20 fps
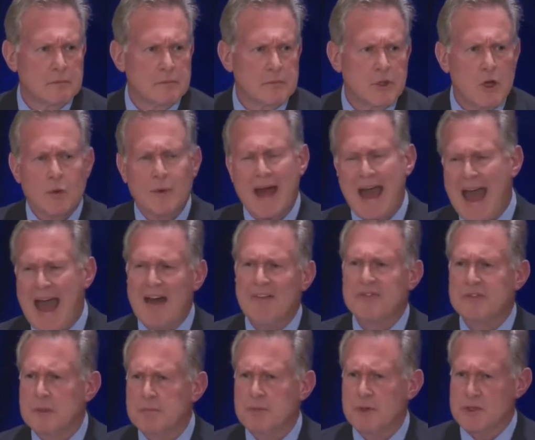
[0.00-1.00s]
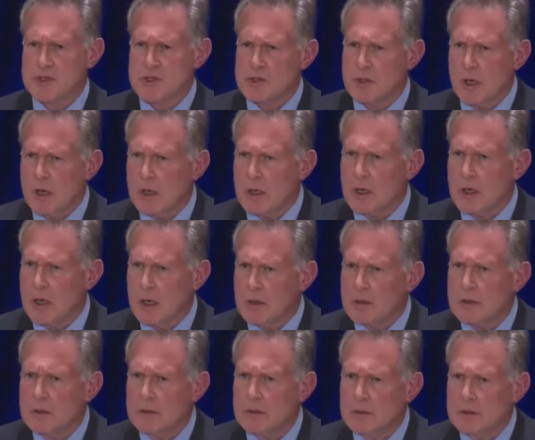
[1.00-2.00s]
You don't have to put salt in
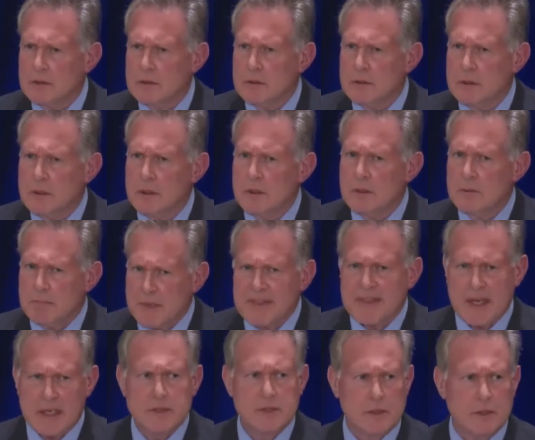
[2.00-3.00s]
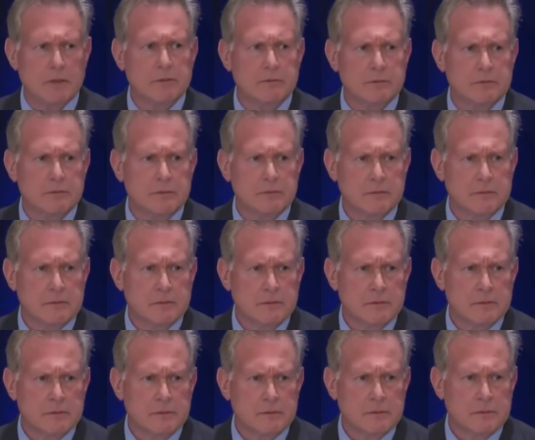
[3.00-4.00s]
Coke, but they do,
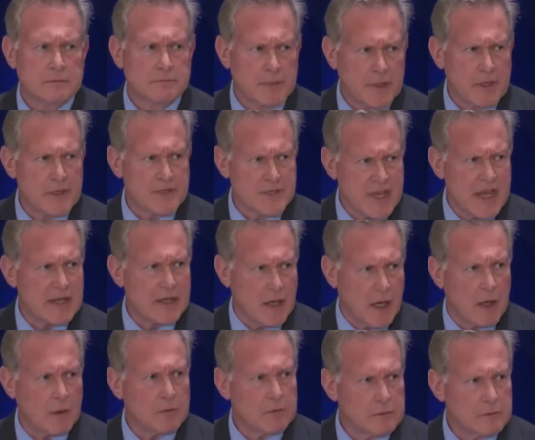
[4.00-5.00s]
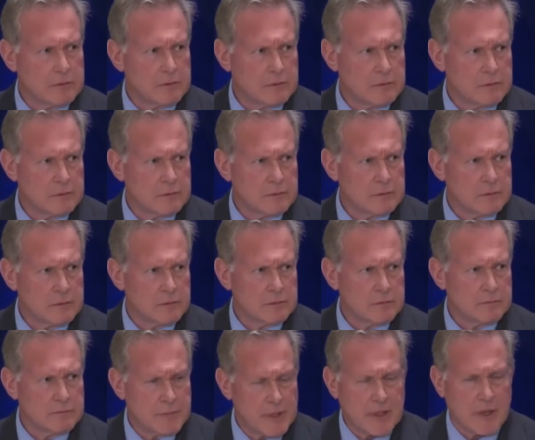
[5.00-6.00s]
because they know,
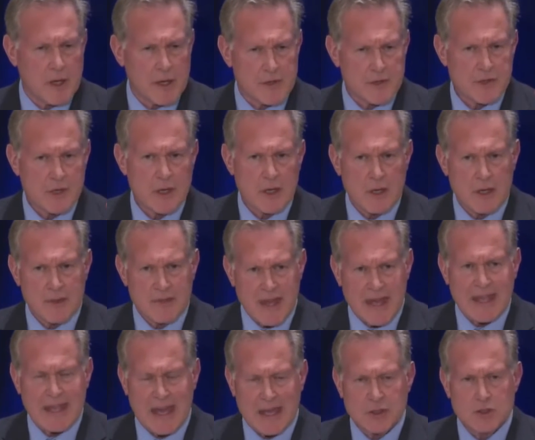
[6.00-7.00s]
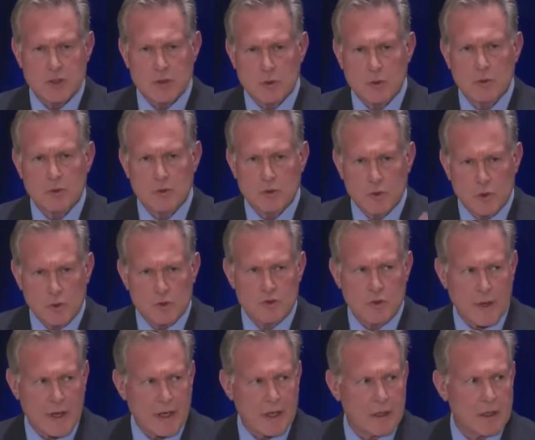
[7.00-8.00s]
because they get you to
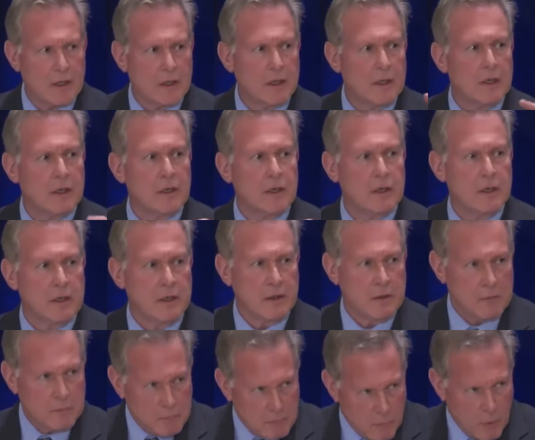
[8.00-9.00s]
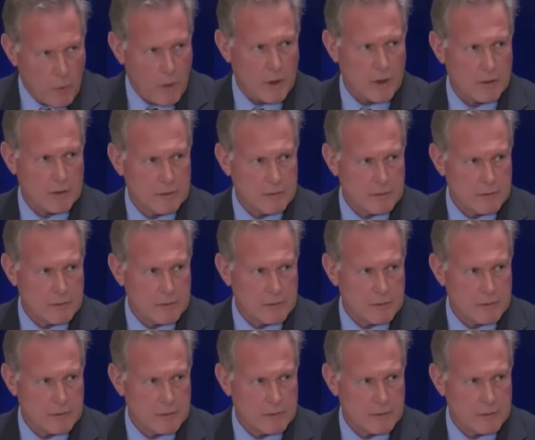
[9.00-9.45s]
drink more.